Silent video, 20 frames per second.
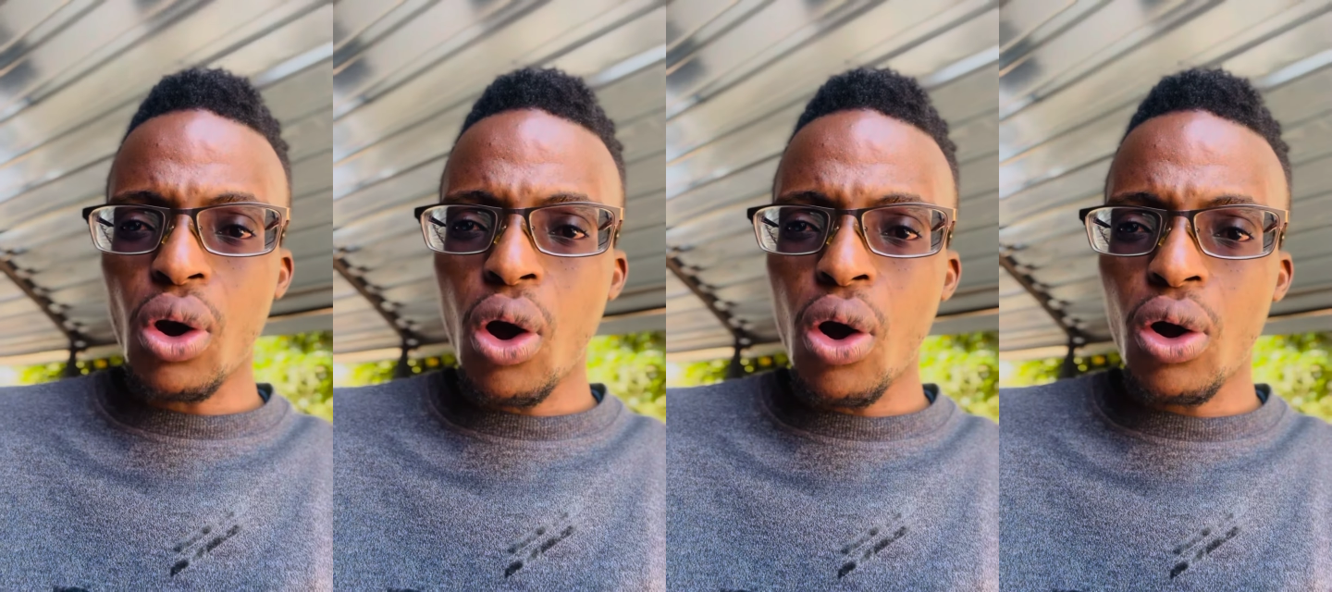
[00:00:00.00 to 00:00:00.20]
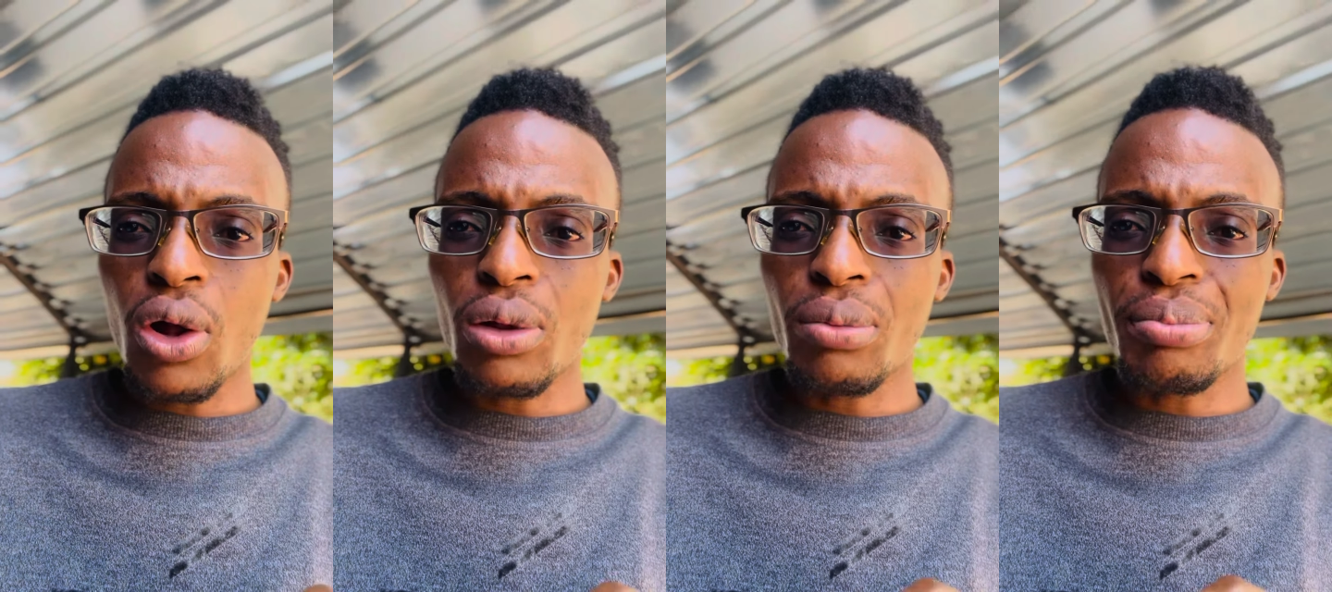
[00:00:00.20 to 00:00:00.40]

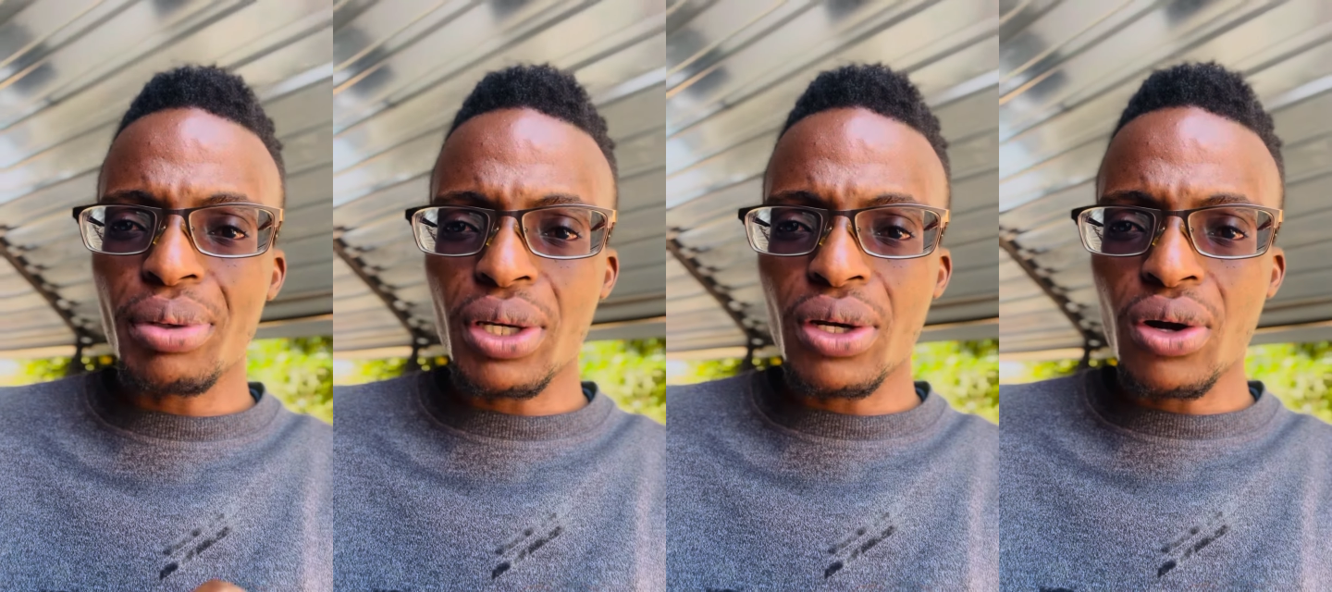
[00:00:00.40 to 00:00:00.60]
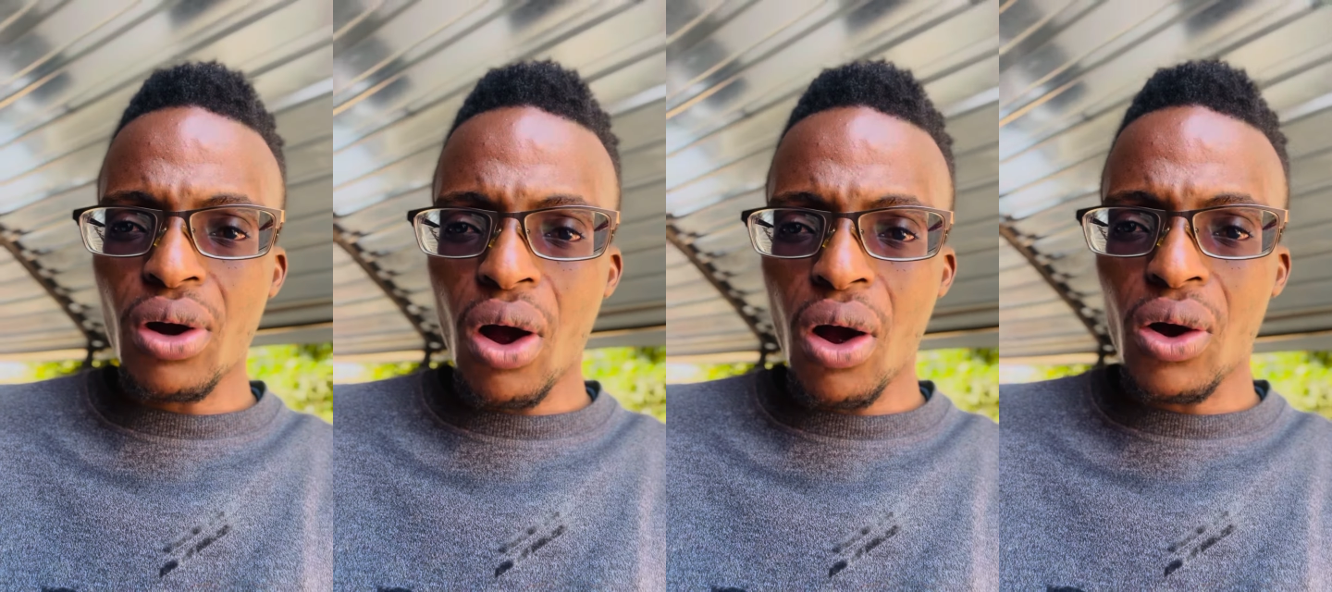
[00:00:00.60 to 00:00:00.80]
all
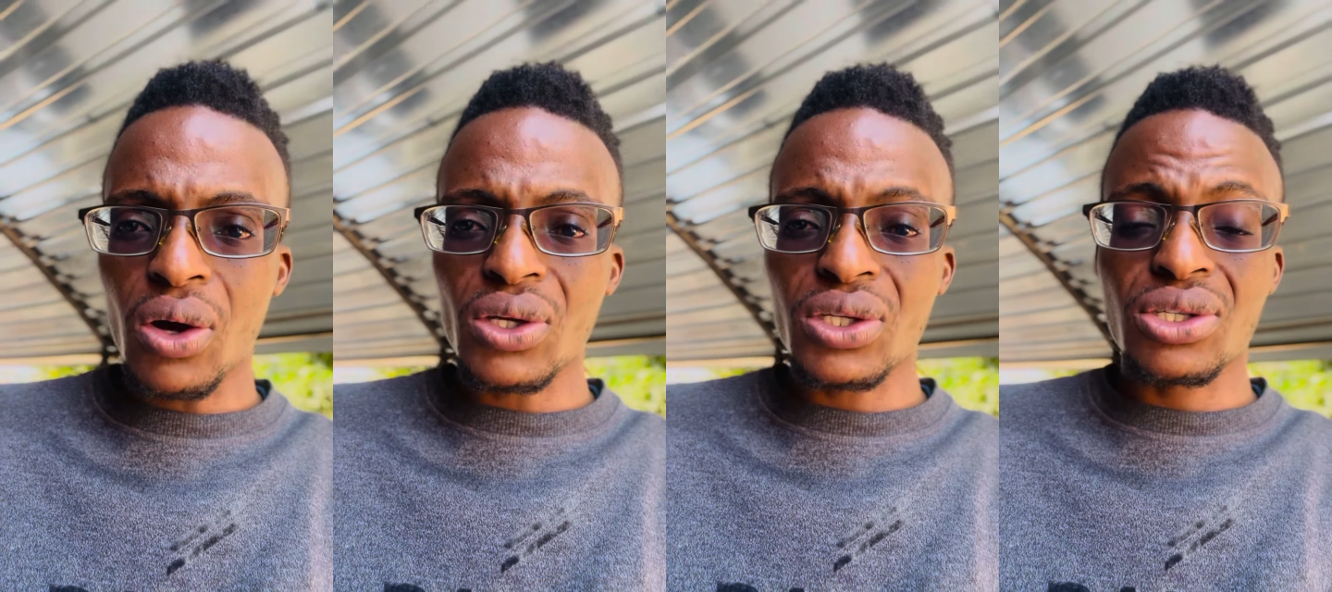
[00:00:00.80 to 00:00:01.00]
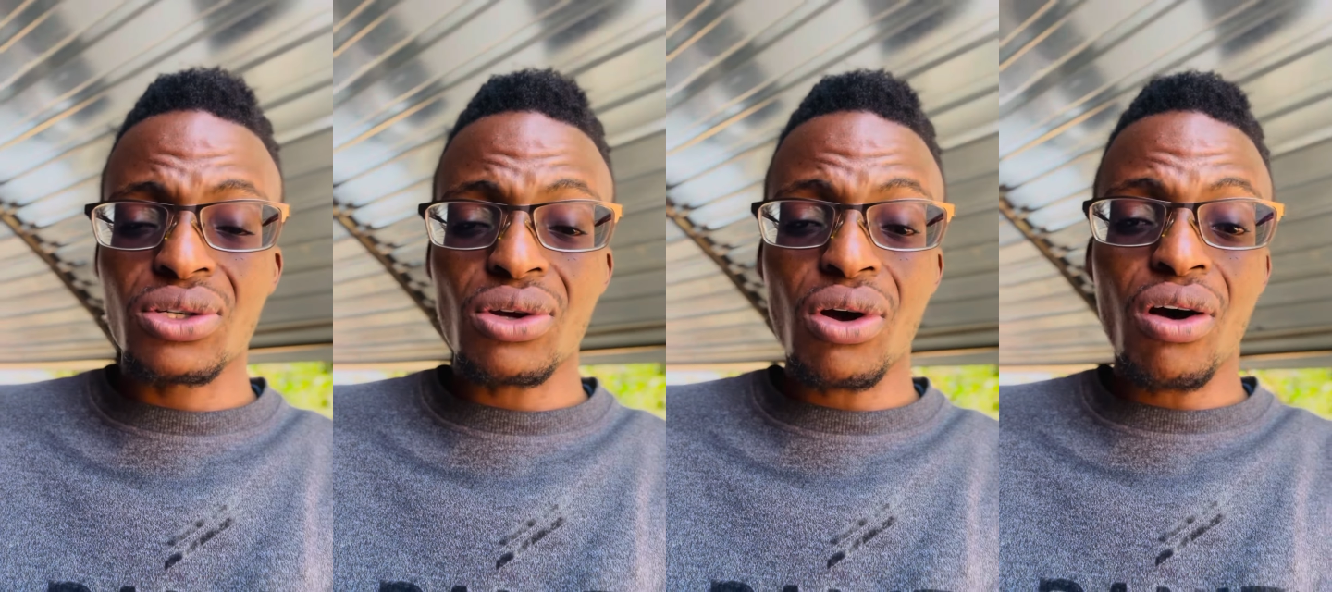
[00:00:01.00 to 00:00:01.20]

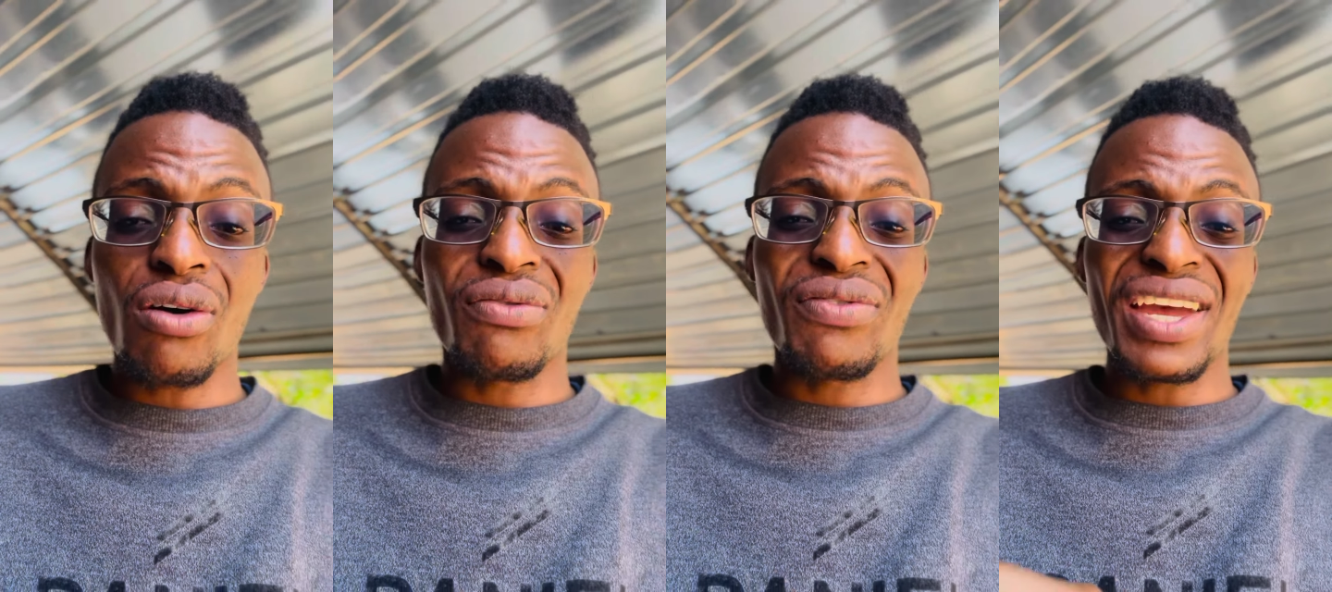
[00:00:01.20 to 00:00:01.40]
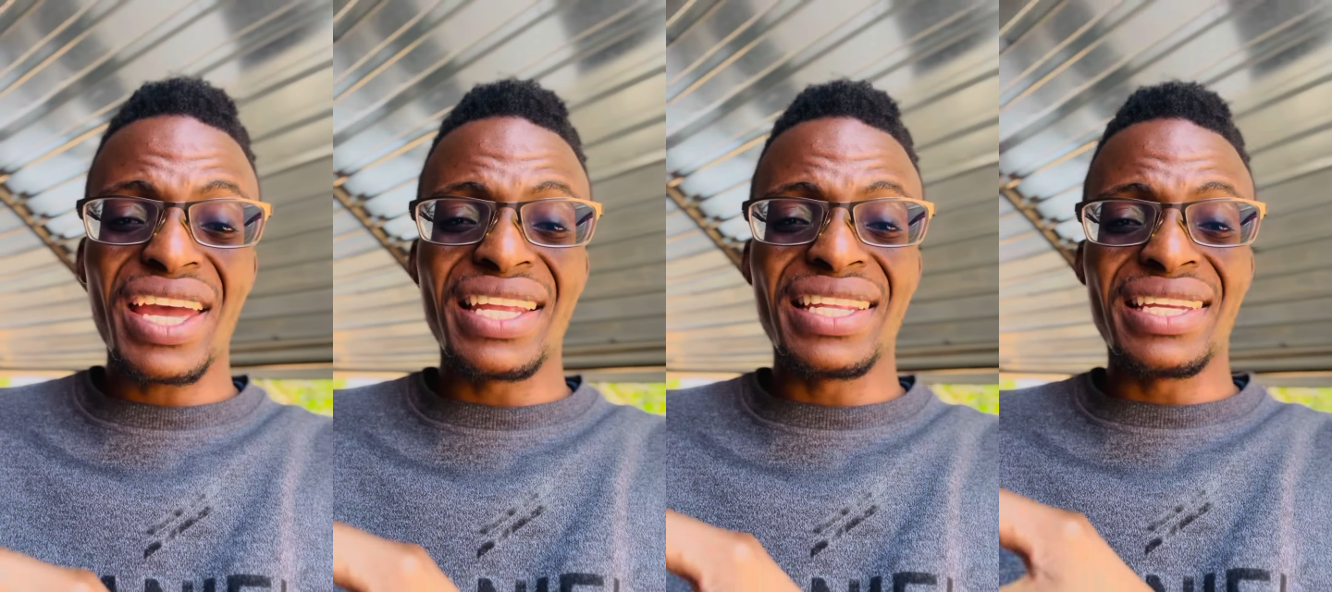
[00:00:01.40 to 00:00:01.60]
because
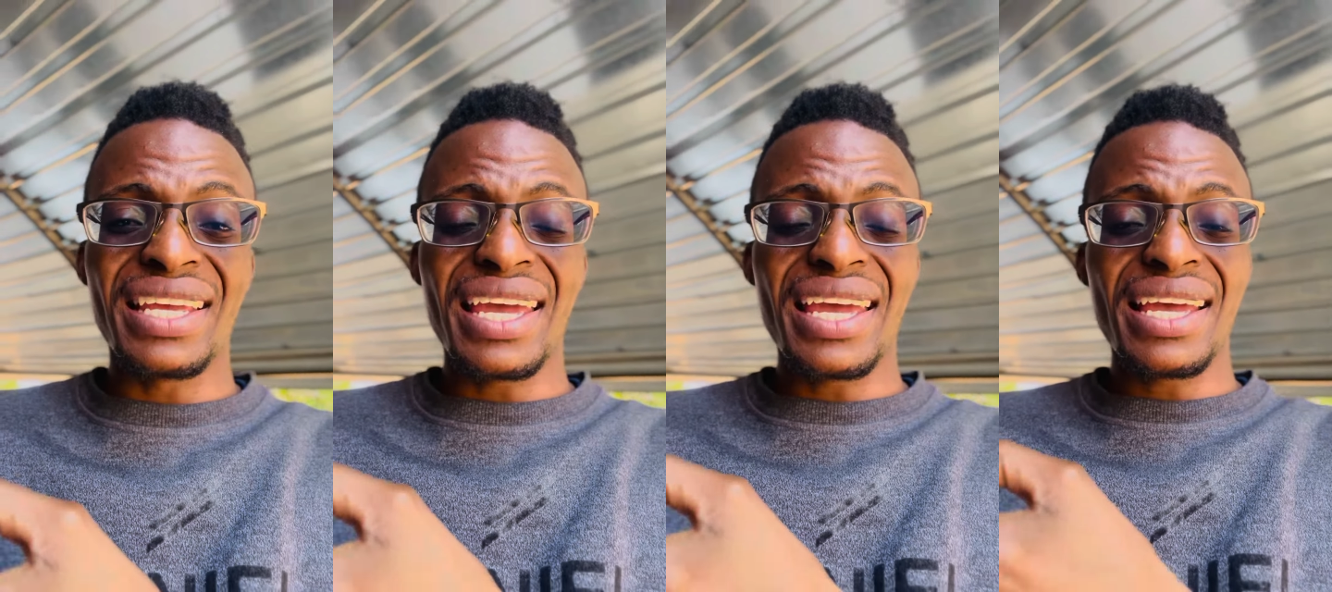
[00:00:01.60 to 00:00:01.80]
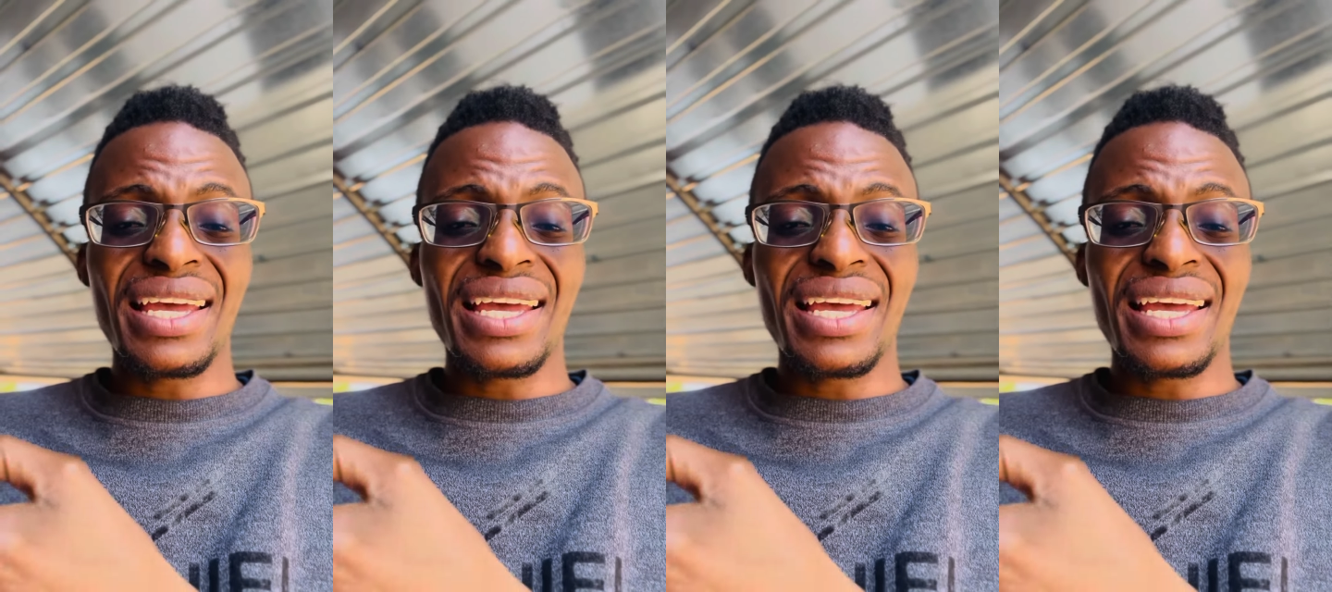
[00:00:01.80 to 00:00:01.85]
of an